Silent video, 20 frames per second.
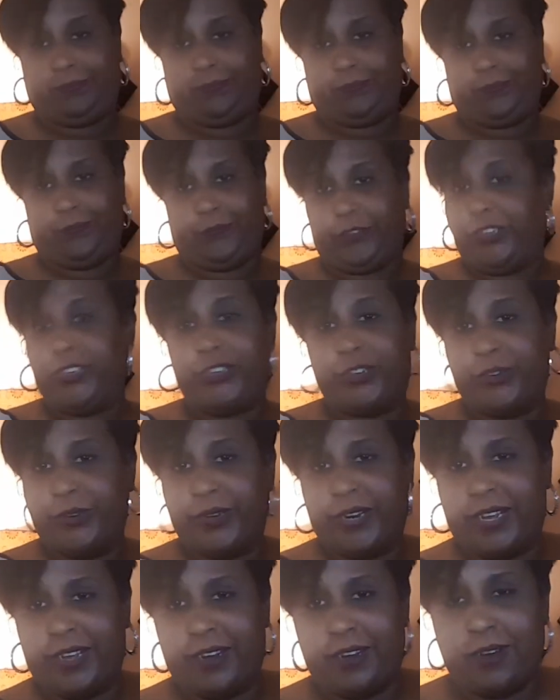You
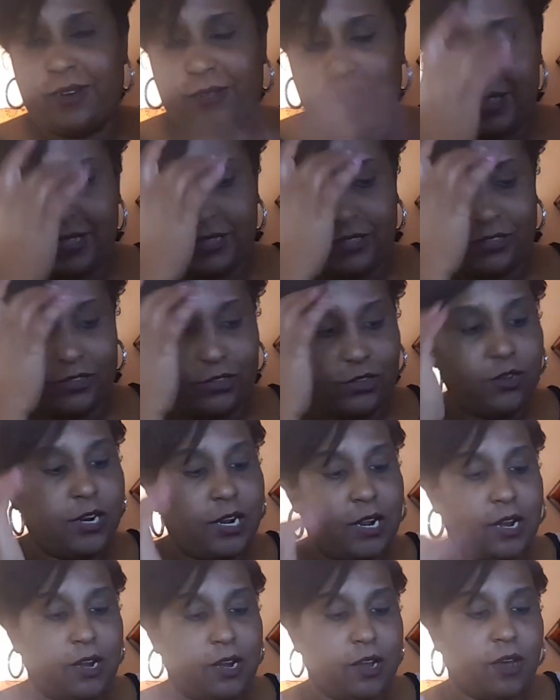didn't know this. You
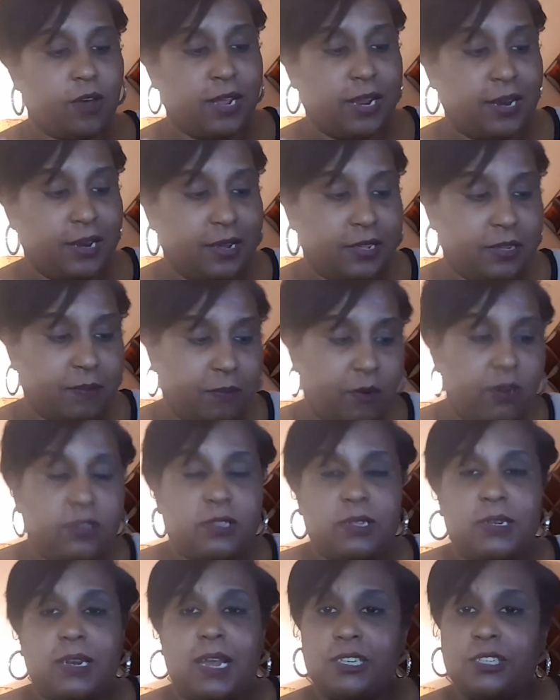didn't know that this
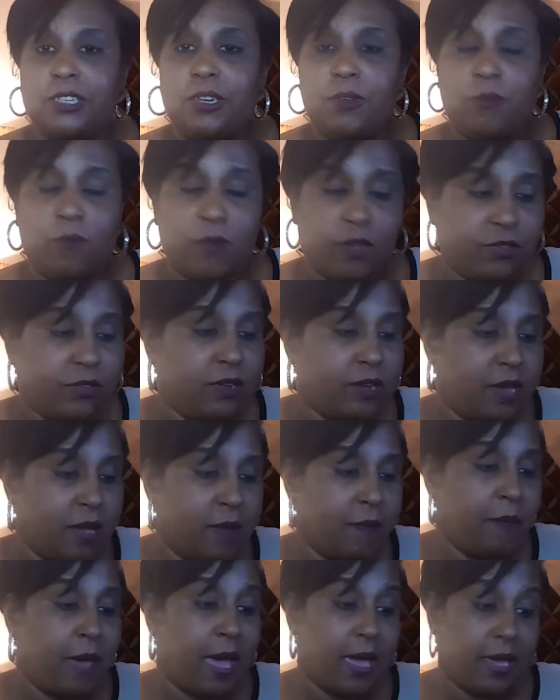person actually wants to come
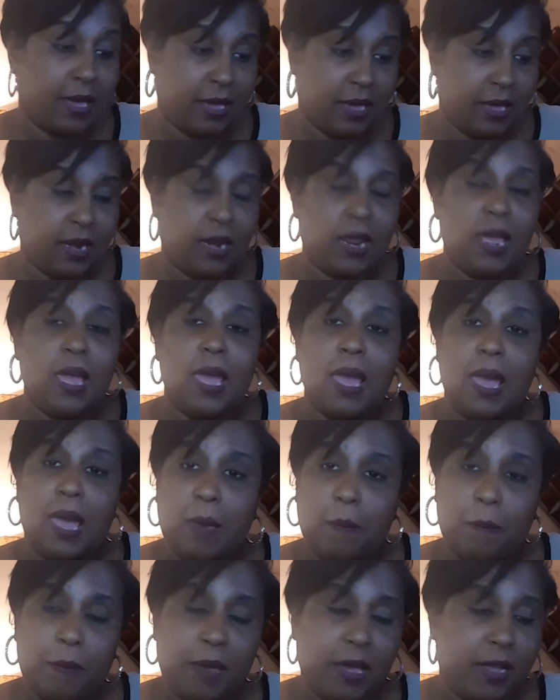back in
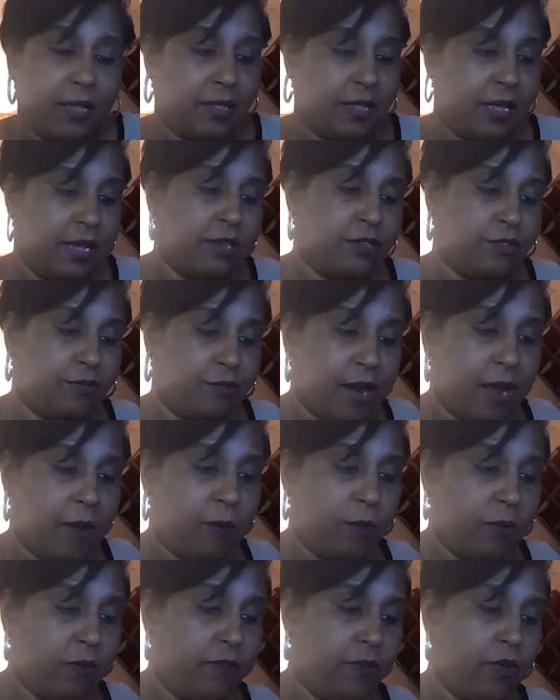and make things right
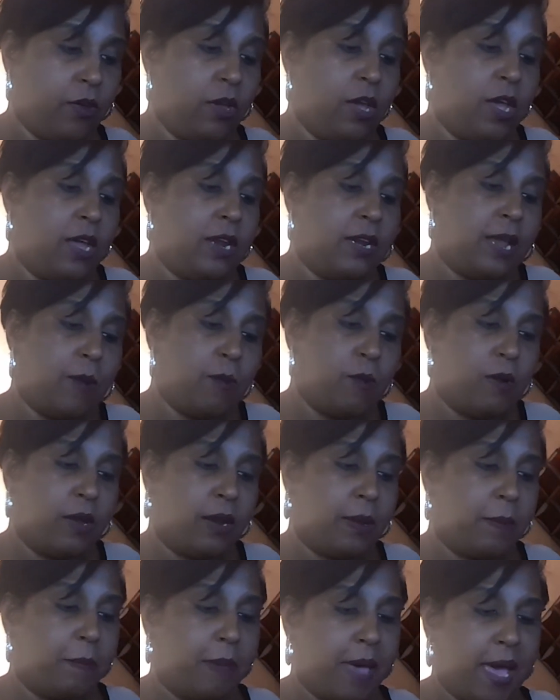with you. They want to
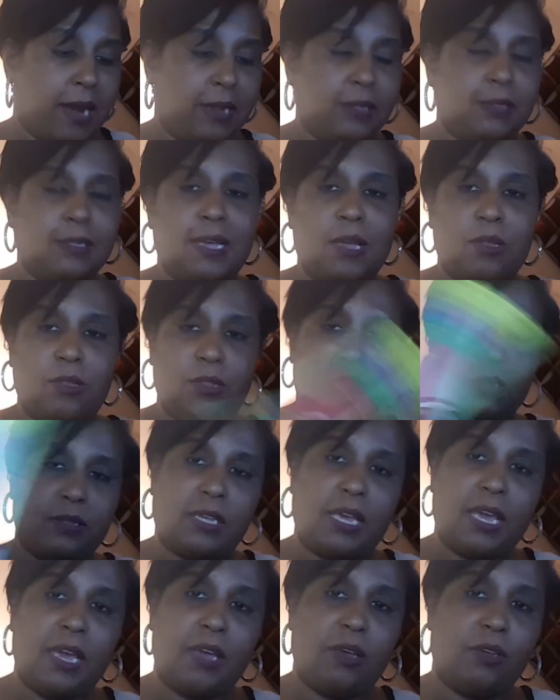balance out the
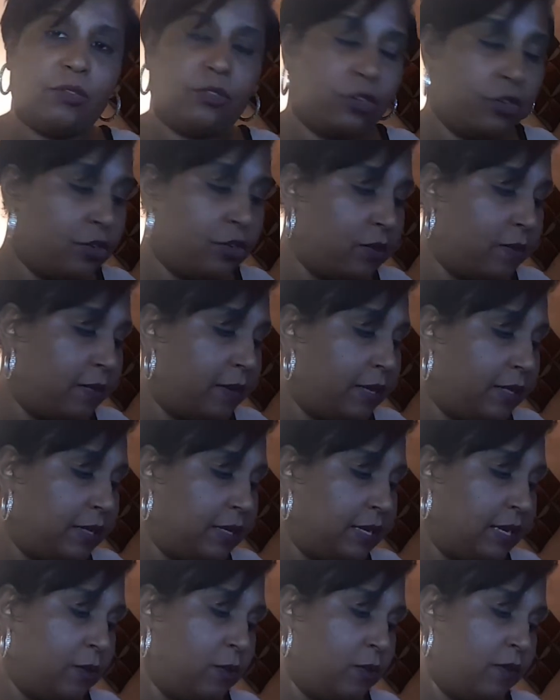scale. So you could be
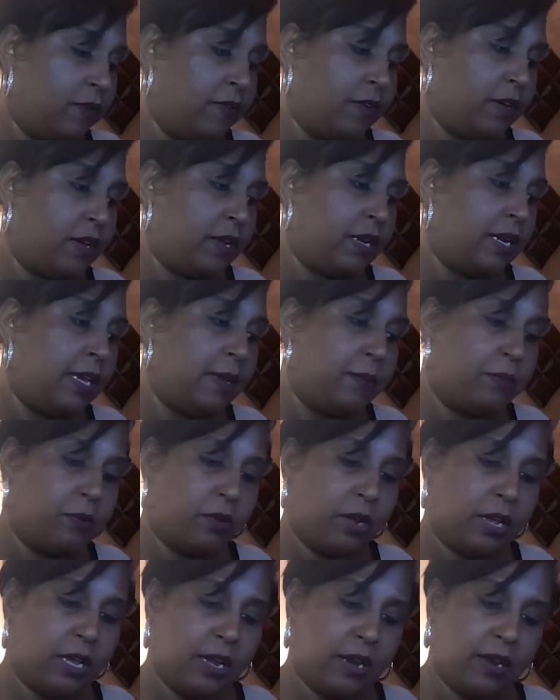dealing with a Libra
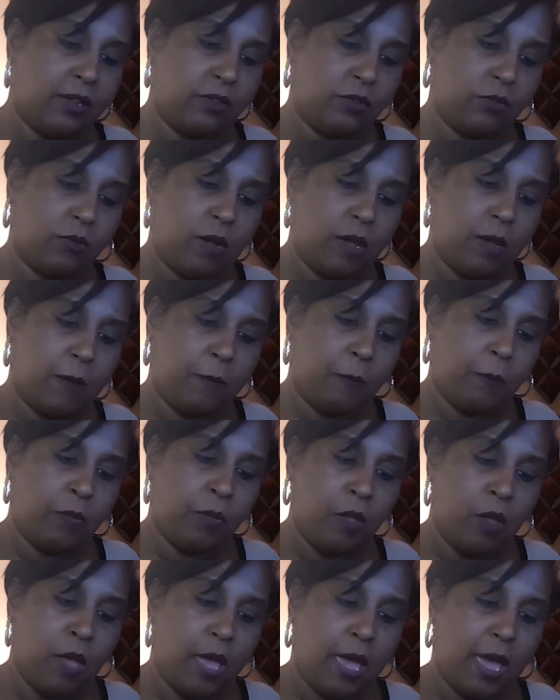here as well
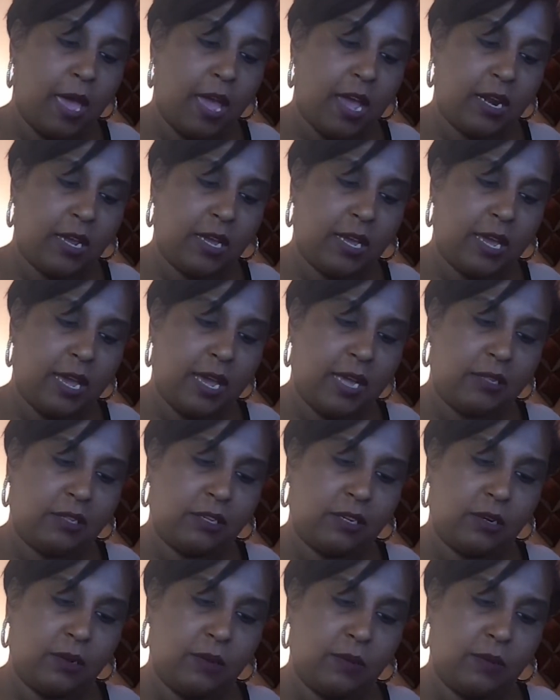and a Cancer